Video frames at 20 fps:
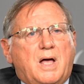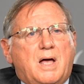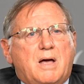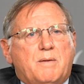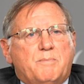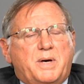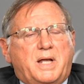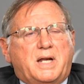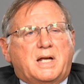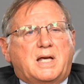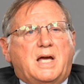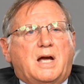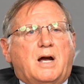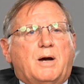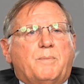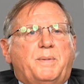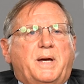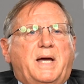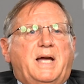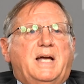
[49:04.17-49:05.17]

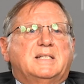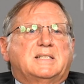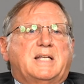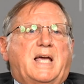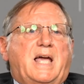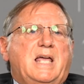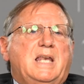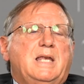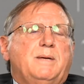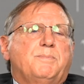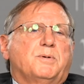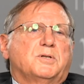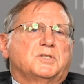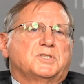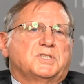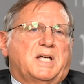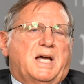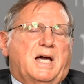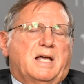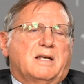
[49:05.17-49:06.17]
Medicare pays
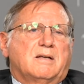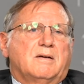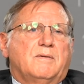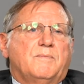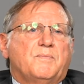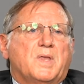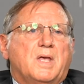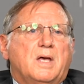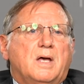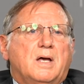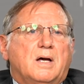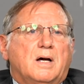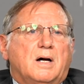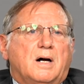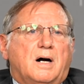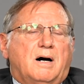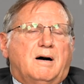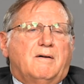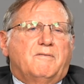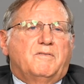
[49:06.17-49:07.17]
80%
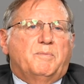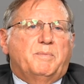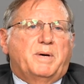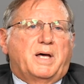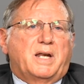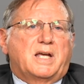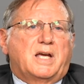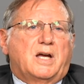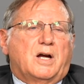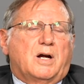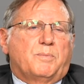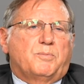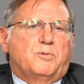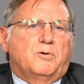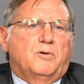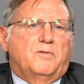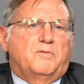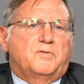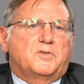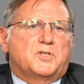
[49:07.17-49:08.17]
of the Medicare
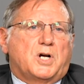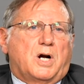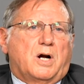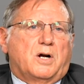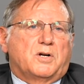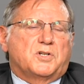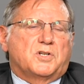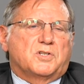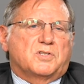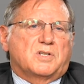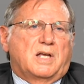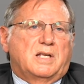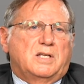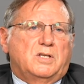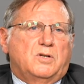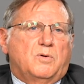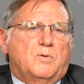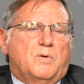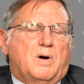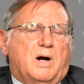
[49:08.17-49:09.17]
approved charges, and
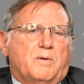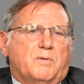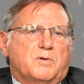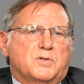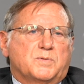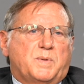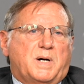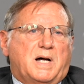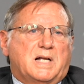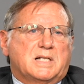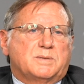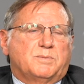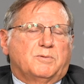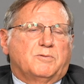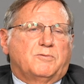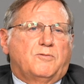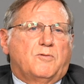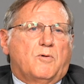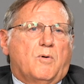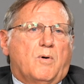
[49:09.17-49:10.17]
you are responsible
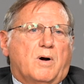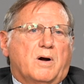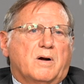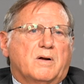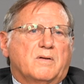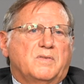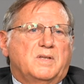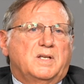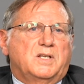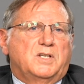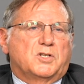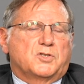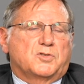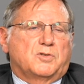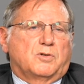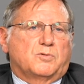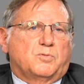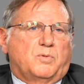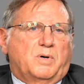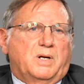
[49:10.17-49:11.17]
for the
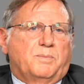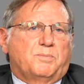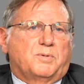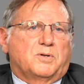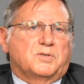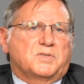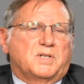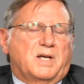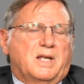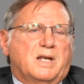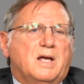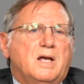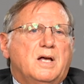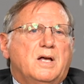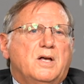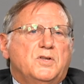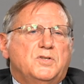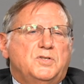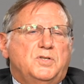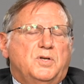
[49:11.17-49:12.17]
additional 20%.
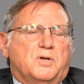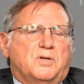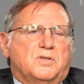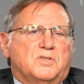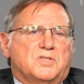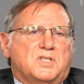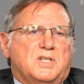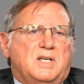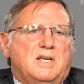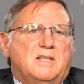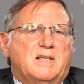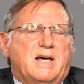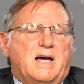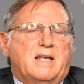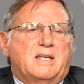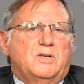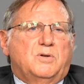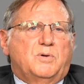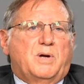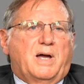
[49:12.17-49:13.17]
So you can see
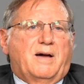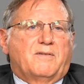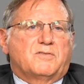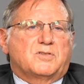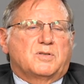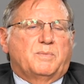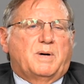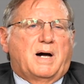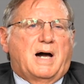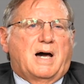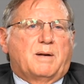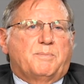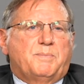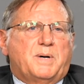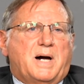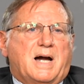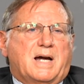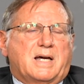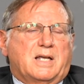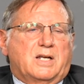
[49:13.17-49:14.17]
that you have some
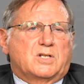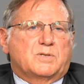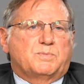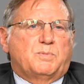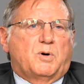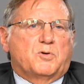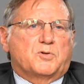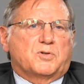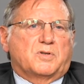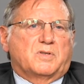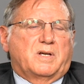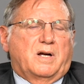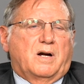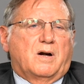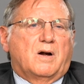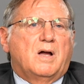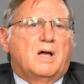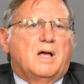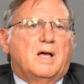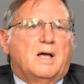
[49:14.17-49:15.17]
out-of-pocket exposure
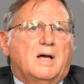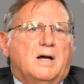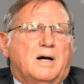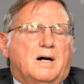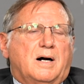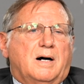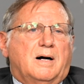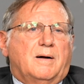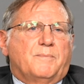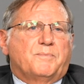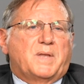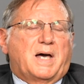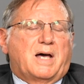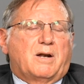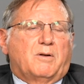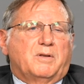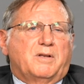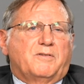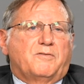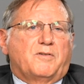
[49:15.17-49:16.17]
there, not
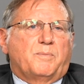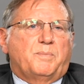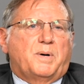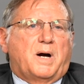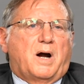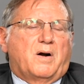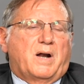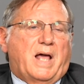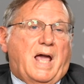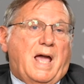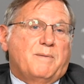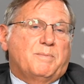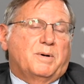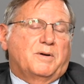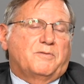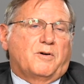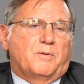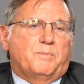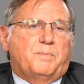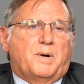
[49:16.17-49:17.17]
only for Part A,
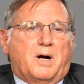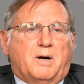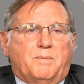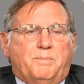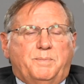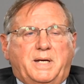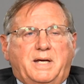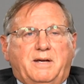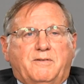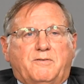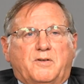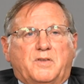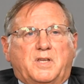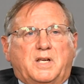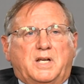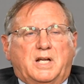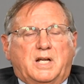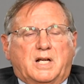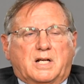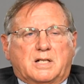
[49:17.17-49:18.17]
but for Part B, for the
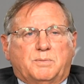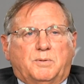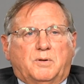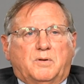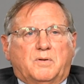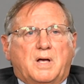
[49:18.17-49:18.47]
deductible,